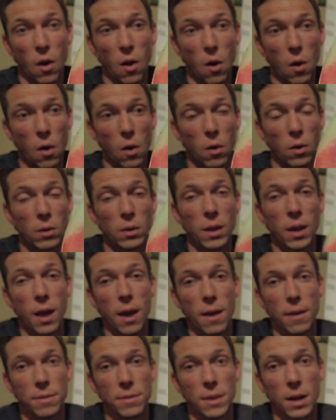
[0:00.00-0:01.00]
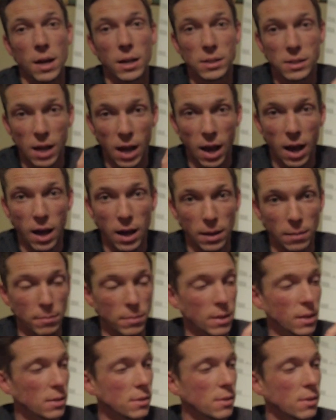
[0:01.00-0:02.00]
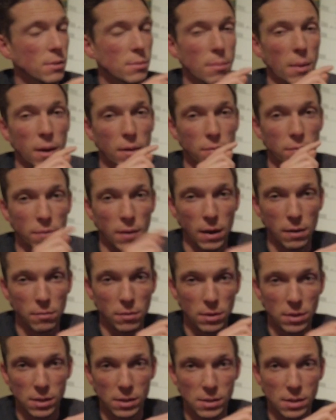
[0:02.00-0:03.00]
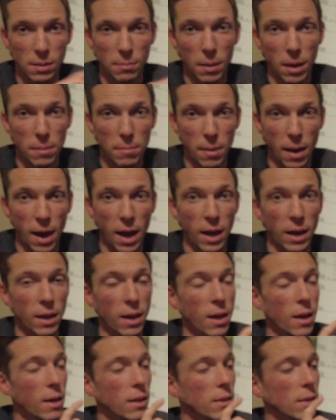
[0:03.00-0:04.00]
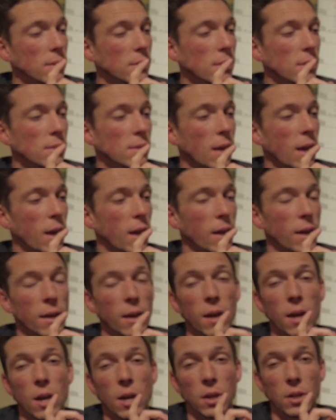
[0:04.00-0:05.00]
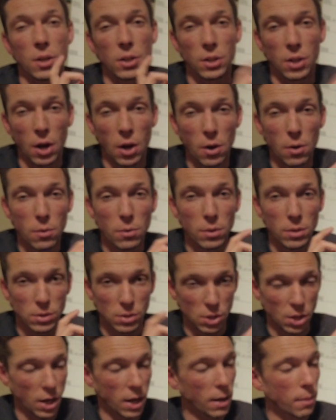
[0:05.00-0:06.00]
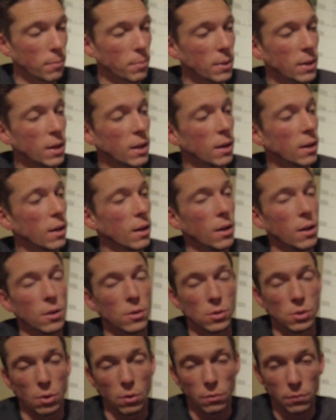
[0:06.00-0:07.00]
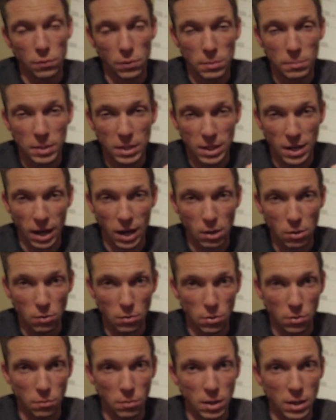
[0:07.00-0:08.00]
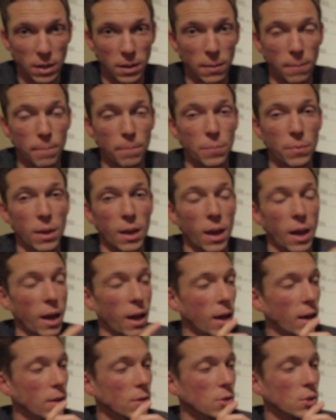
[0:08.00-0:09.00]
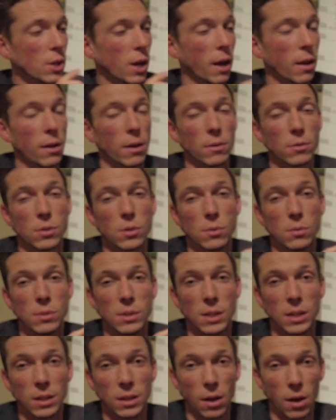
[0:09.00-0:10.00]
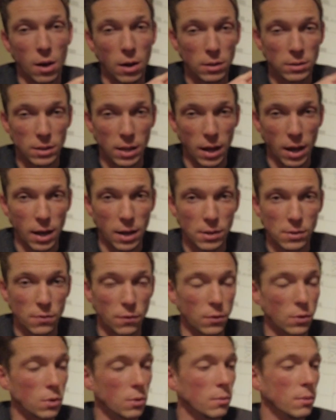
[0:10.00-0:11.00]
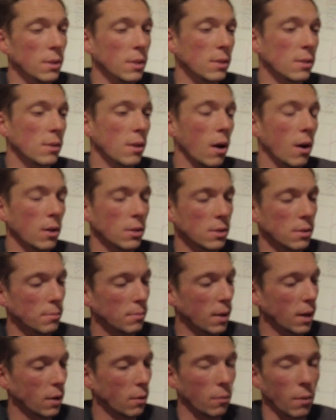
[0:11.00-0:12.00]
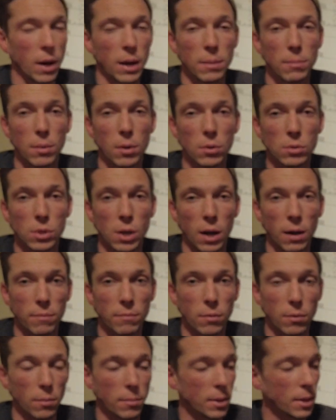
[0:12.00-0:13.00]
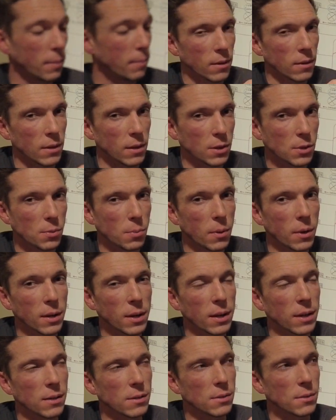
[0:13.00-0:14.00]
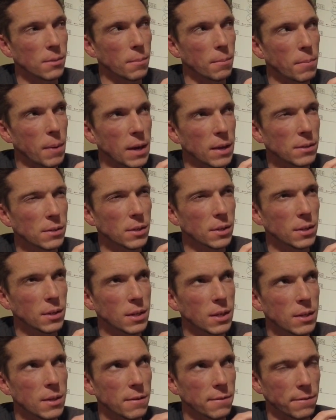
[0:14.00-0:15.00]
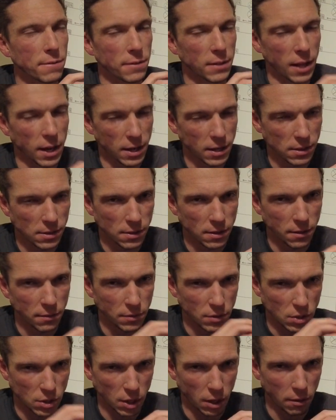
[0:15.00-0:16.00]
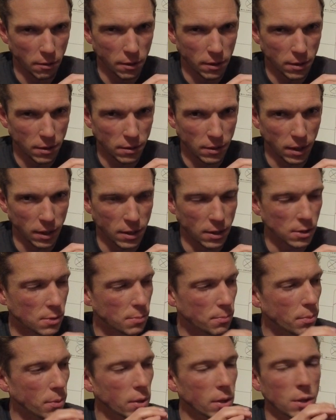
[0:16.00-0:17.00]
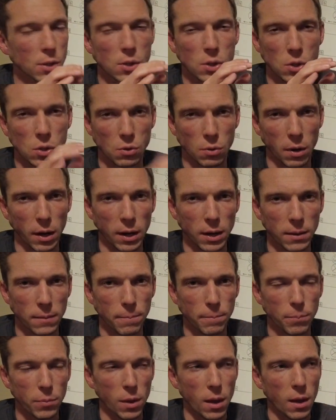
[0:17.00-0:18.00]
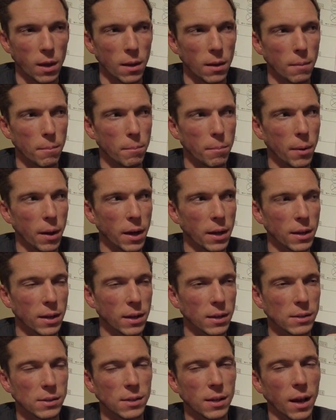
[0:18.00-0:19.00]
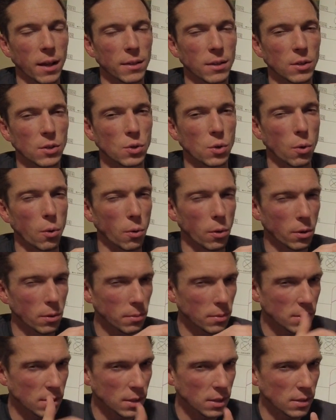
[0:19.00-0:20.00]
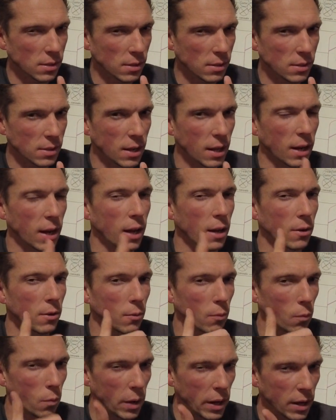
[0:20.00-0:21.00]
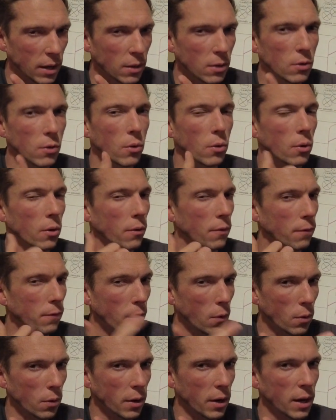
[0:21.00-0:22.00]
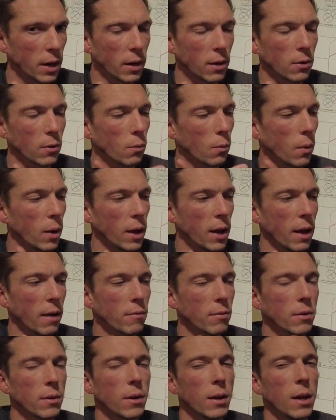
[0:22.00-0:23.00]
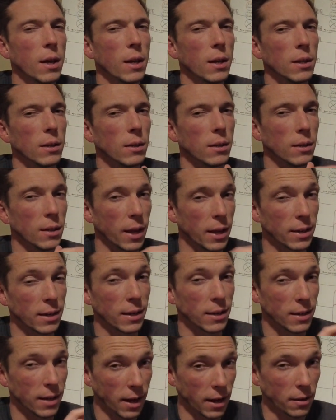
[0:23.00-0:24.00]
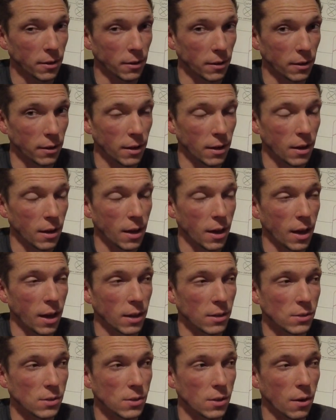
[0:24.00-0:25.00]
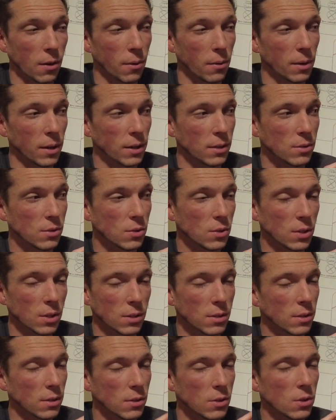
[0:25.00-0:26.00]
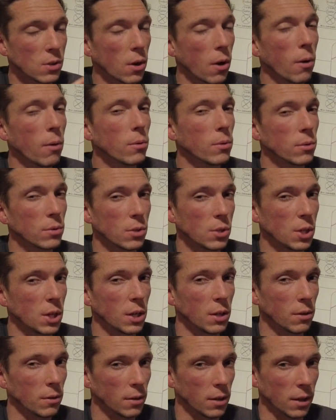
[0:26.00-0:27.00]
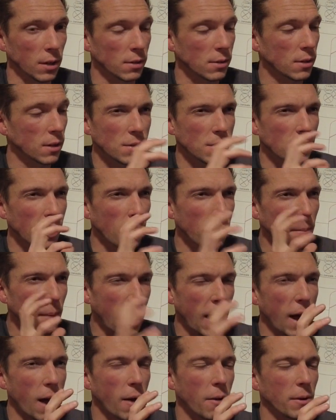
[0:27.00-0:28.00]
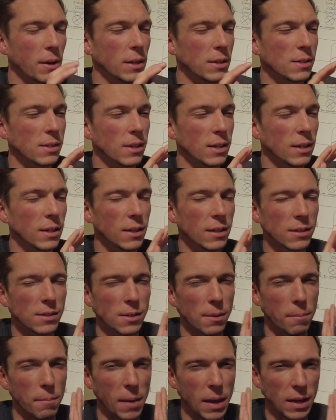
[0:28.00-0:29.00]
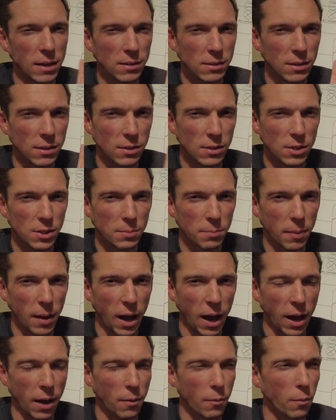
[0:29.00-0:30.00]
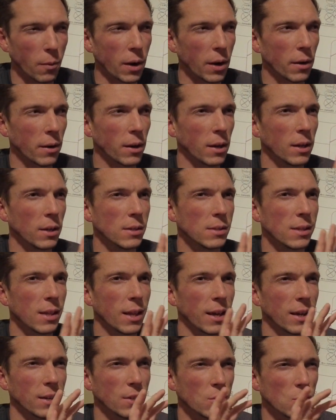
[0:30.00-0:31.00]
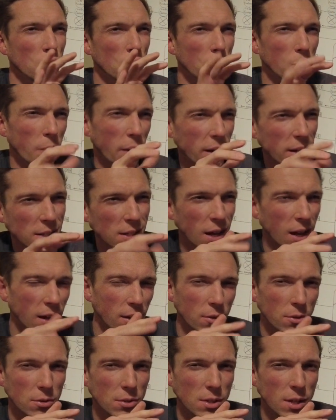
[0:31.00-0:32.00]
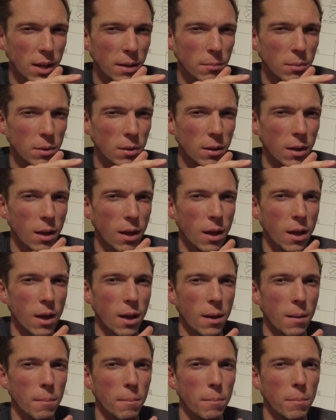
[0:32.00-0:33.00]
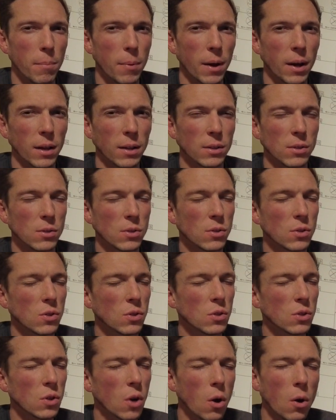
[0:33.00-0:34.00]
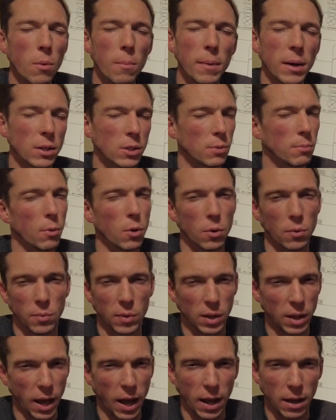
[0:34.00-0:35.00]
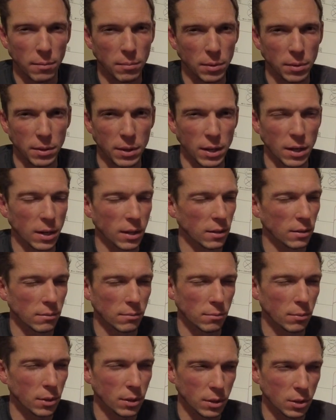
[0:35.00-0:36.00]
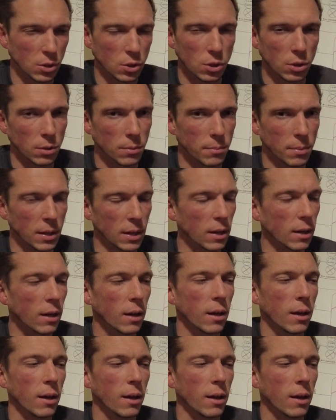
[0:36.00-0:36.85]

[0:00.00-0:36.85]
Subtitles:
all the time. This is my favorite disc in my bag. This is a Glow Champion Joel Freeman Gator 3, and shout out to DeLong Dyes for doing this awesome like rainbow job for me. This one is basically the flight of a Chariot. Like, pretty straight, but it's got the torque resistance, can handle wind or a forehand or whatever like a Gator. And so it's just this total cheater disc. Somehow it's in this amazing spot where it's like straight to understable, but so much more reliable than it really should be.